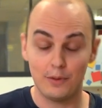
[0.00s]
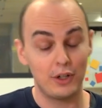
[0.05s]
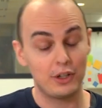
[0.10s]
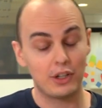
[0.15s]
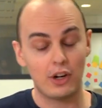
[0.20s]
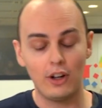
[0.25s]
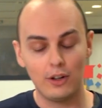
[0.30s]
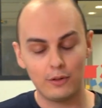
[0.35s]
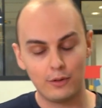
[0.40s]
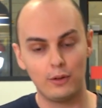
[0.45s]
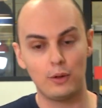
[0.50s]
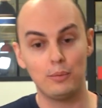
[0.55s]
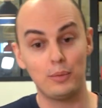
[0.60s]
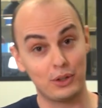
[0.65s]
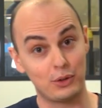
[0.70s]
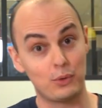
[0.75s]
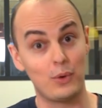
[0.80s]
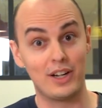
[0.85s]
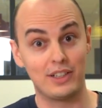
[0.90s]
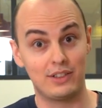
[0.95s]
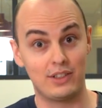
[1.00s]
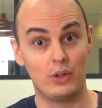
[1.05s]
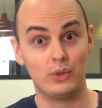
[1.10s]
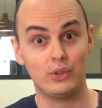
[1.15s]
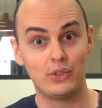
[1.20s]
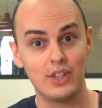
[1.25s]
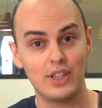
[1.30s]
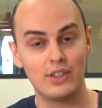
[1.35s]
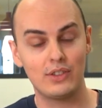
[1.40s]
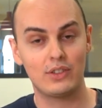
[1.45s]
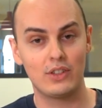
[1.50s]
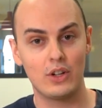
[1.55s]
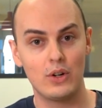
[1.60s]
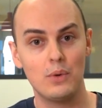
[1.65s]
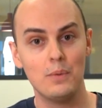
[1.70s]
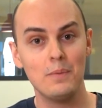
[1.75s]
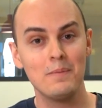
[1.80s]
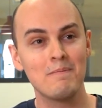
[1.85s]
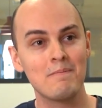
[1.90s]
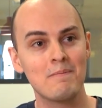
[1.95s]
Very colorful, but quite daunting.
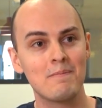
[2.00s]
So